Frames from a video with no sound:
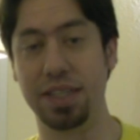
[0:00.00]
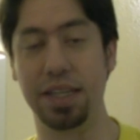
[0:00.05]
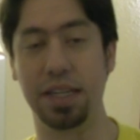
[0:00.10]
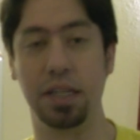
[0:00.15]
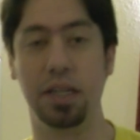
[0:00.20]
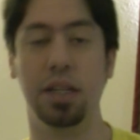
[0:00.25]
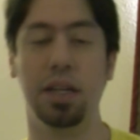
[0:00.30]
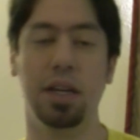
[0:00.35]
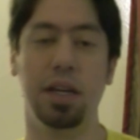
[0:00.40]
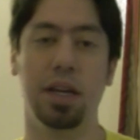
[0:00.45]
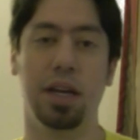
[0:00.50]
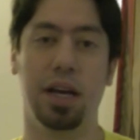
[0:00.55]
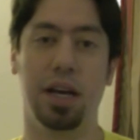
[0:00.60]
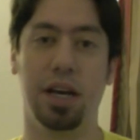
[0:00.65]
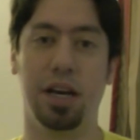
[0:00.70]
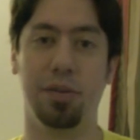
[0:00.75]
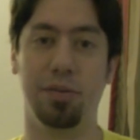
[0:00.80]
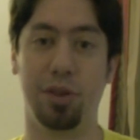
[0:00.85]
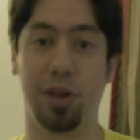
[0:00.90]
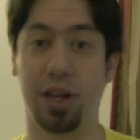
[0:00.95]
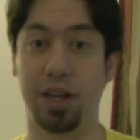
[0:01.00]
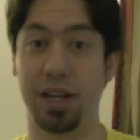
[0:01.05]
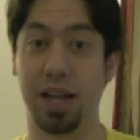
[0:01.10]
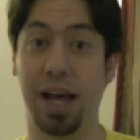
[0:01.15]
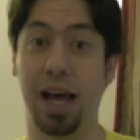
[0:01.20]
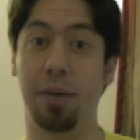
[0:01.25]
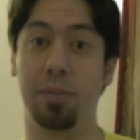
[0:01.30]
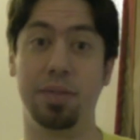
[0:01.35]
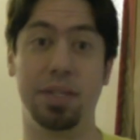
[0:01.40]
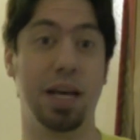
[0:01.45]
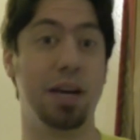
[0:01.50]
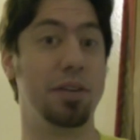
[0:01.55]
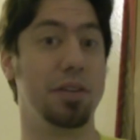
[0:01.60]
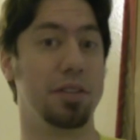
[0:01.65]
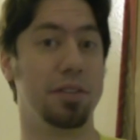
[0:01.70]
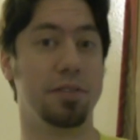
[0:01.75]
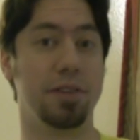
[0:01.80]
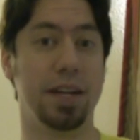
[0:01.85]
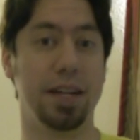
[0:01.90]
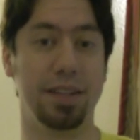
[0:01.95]
you had to opt out
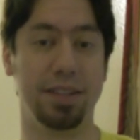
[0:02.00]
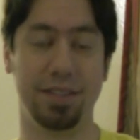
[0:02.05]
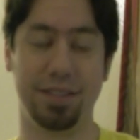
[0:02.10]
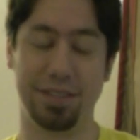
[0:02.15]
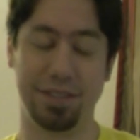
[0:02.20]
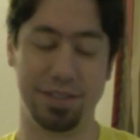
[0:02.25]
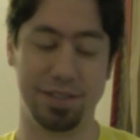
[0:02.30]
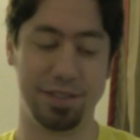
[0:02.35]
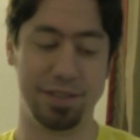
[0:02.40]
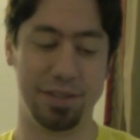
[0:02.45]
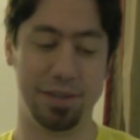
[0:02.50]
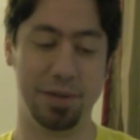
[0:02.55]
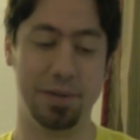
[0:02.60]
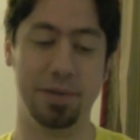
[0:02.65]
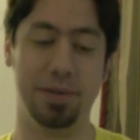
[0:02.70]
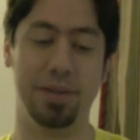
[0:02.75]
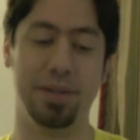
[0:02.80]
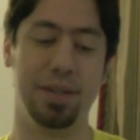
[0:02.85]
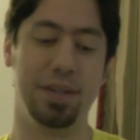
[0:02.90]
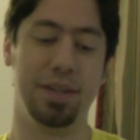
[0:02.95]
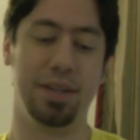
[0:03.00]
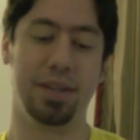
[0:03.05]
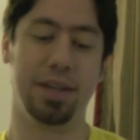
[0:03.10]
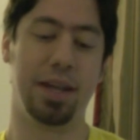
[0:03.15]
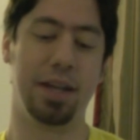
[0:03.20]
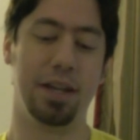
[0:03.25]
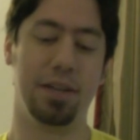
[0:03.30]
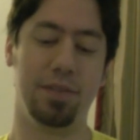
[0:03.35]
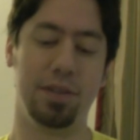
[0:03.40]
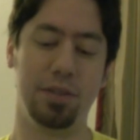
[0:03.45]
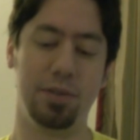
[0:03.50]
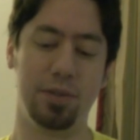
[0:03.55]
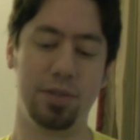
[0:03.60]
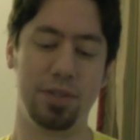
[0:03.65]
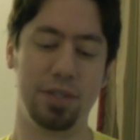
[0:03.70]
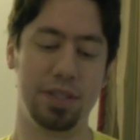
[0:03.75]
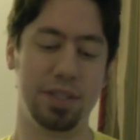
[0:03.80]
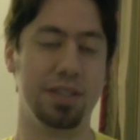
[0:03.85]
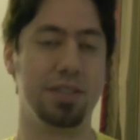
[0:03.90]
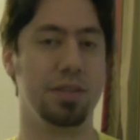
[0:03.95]
of the violence. So kind of
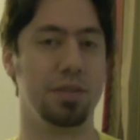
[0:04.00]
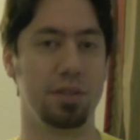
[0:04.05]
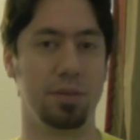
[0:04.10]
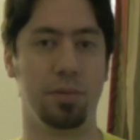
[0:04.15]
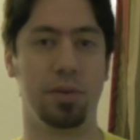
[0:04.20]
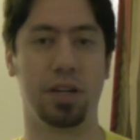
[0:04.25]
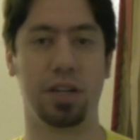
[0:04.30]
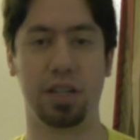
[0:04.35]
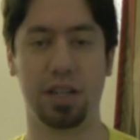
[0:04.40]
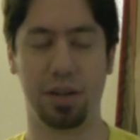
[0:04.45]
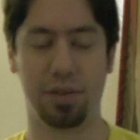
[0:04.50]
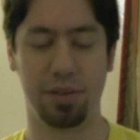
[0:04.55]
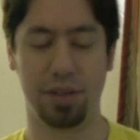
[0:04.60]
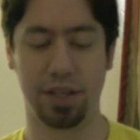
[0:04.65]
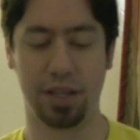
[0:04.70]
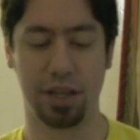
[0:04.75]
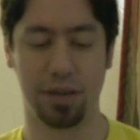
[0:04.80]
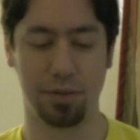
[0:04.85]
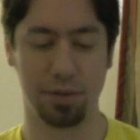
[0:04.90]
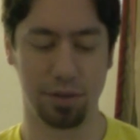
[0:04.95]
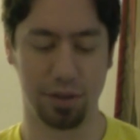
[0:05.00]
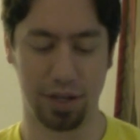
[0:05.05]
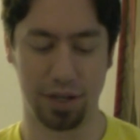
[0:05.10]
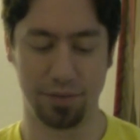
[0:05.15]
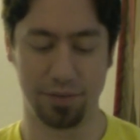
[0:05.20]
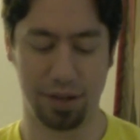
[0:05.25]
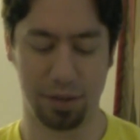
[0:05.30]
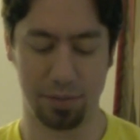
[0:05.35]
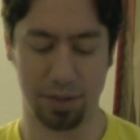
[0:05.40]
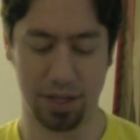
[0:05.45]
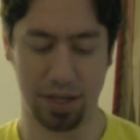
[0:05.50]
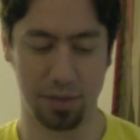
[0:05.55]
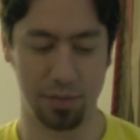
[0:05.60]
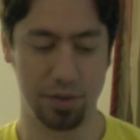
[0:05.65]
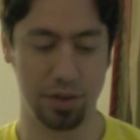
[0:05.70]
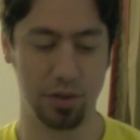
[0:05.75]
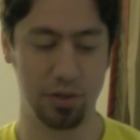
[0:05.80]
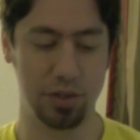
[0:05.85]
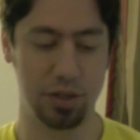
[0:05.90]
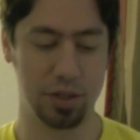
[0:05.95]
interesting. It's something we're going to definitely cover on Famicom
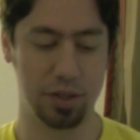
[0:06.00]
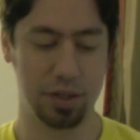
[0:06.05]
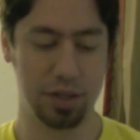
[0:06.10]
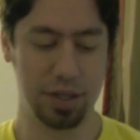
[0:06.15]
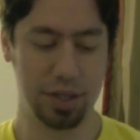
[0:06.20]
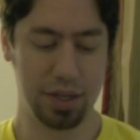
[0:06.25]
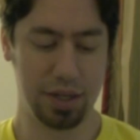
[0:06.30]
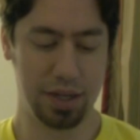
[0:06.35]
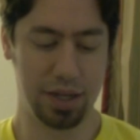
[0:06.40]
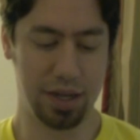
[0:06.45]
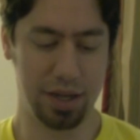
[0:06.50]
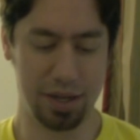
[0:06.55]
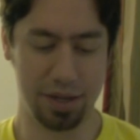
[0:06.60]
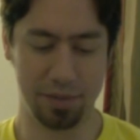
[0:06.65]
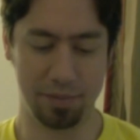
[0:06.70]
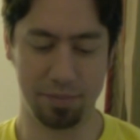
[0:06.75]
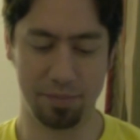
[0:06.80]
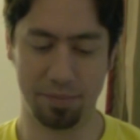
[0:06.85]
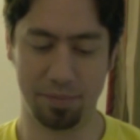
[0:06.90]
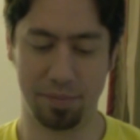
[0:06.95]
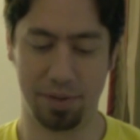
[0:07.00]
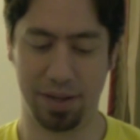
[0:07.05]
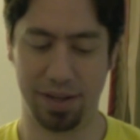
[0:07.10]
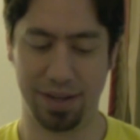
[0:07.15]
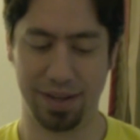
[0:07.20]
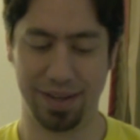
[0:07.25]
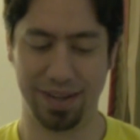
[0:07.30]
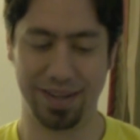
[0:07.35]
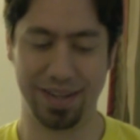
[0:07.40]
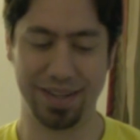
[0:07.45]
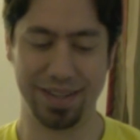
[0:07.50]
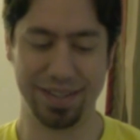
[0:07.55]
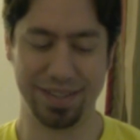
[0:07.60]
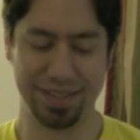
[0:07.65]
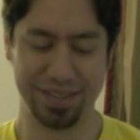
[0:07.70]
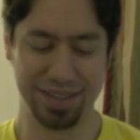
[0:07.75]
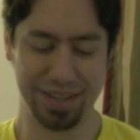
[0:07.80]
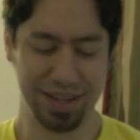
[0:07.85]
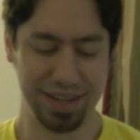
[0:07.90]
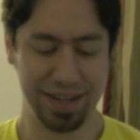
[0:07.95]
Dojo.
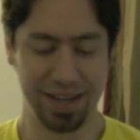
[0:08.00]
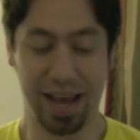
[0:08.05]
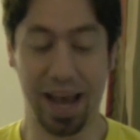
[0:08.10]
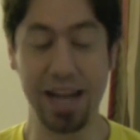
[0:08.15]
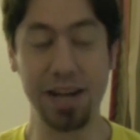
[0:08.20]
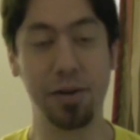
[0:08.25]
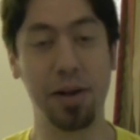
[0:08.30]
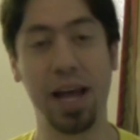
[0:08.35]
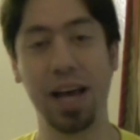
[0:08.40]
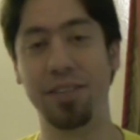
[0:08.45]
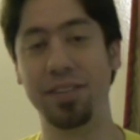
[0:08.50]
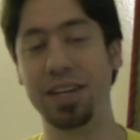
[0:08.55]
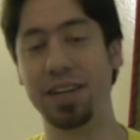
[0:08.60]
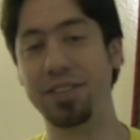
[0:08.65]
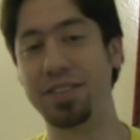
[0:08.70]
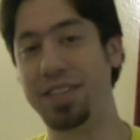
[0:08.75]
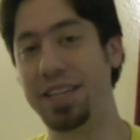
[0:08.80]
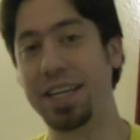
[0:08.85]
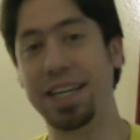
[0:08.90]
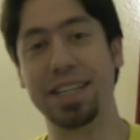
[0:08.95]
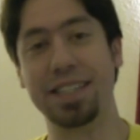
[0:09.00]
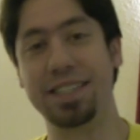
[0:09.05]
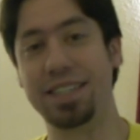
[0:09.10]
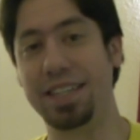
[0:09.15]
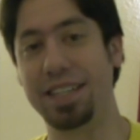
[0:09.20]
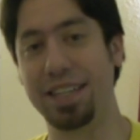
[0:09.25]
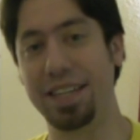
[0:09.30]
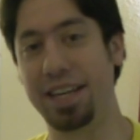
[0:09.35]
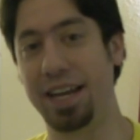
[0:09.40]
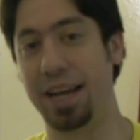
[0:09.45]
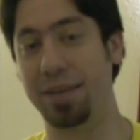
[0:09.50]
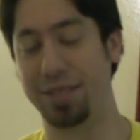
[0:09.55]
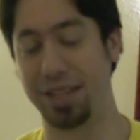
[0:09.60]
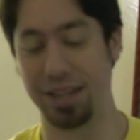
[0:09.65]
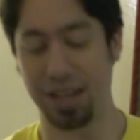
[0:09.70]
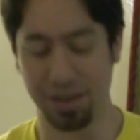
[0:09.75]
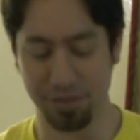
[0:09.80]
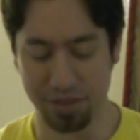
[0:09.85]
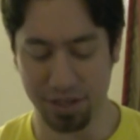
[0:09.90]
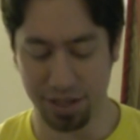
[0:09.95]
But I don't have enough Sega CD games. I
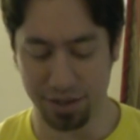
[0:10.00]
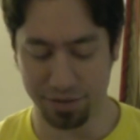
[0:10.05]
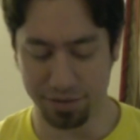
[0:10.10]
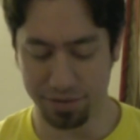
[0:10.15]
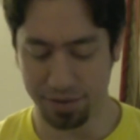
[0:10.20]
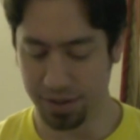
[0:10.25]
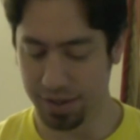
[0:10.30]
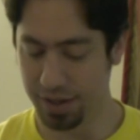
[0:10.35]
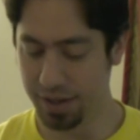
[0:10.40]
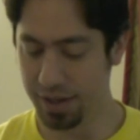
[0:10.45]
don't have enough